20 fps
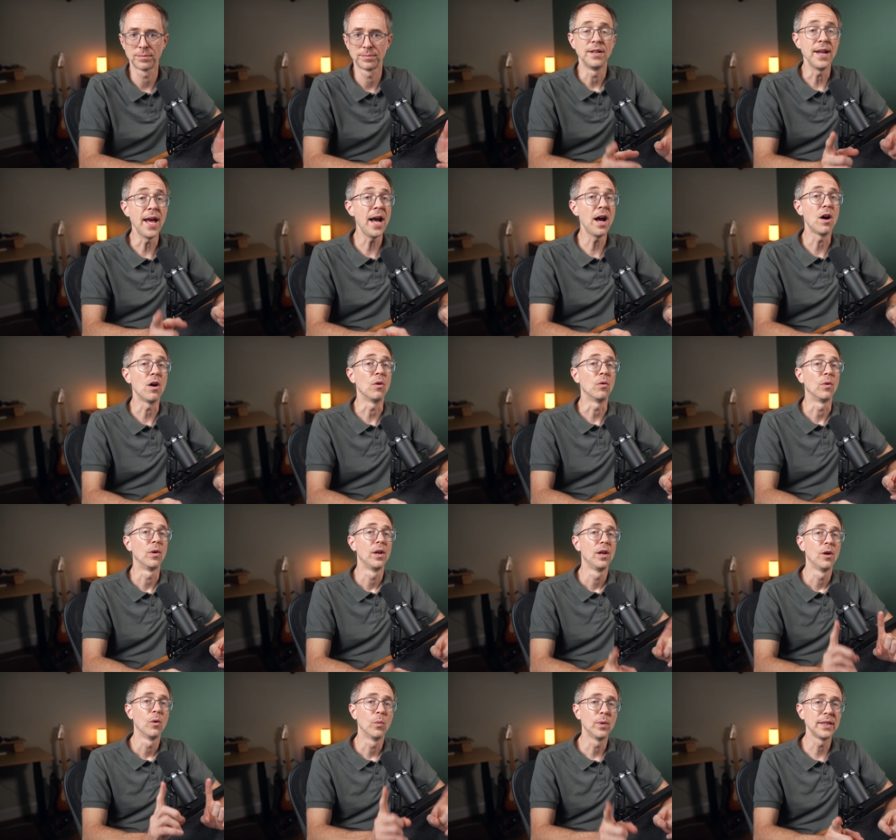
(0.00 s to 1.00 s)
Now,
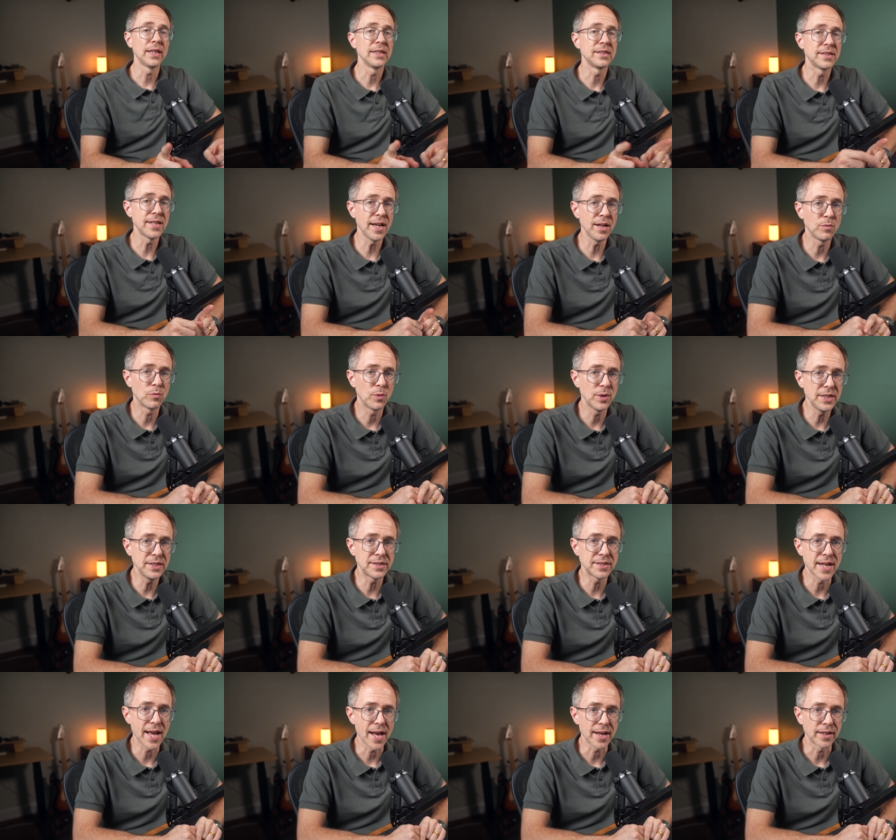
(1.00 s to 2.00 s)
when they say
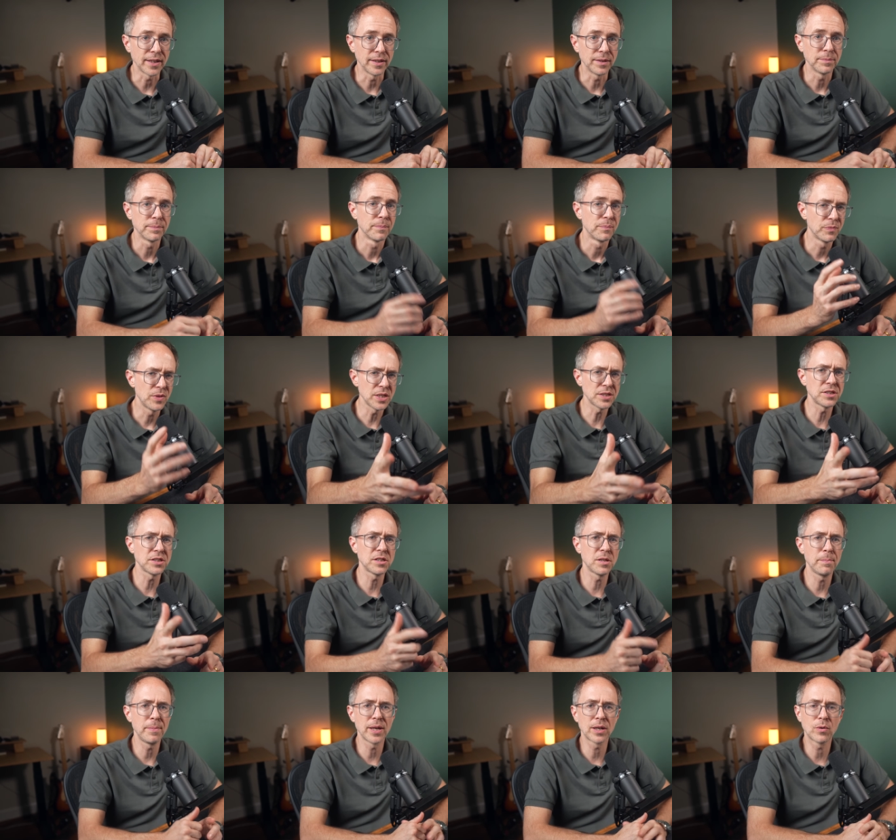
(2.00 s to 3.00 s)
restacking, this is
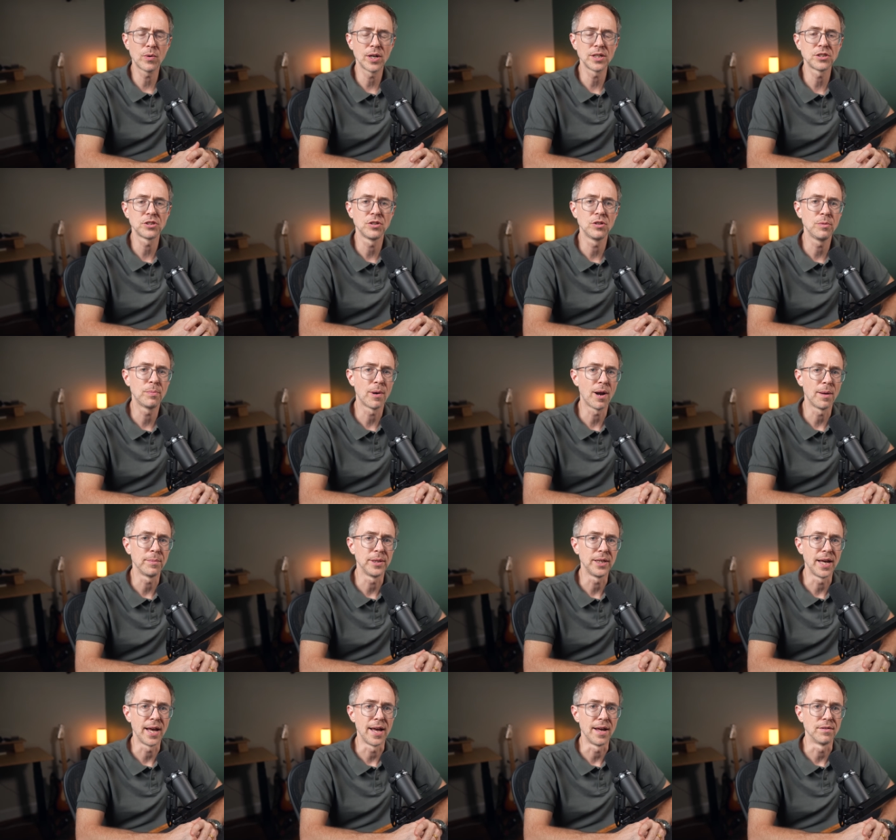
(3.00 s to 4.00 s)
the big question you
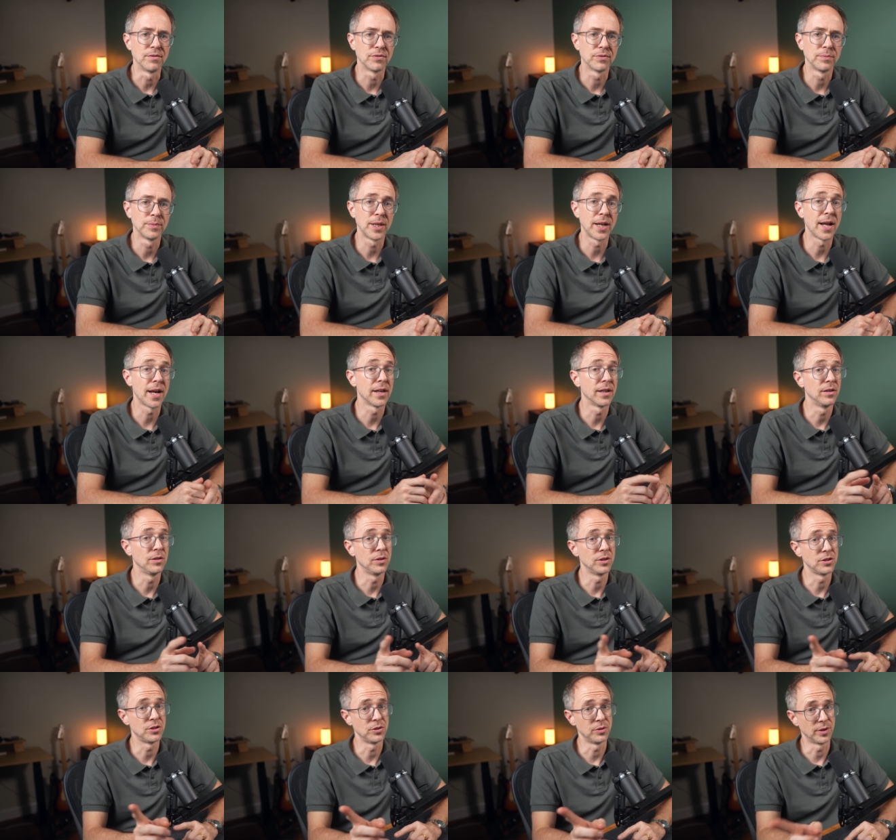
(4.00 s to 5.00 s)
probably have that I
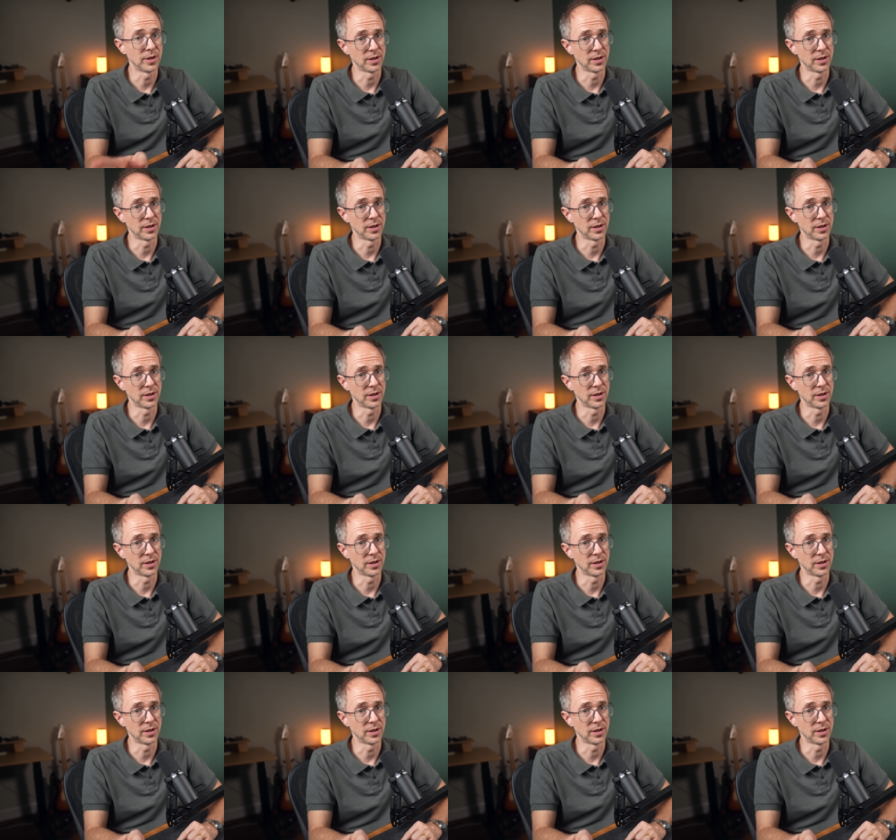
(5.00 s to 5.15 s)
alluded to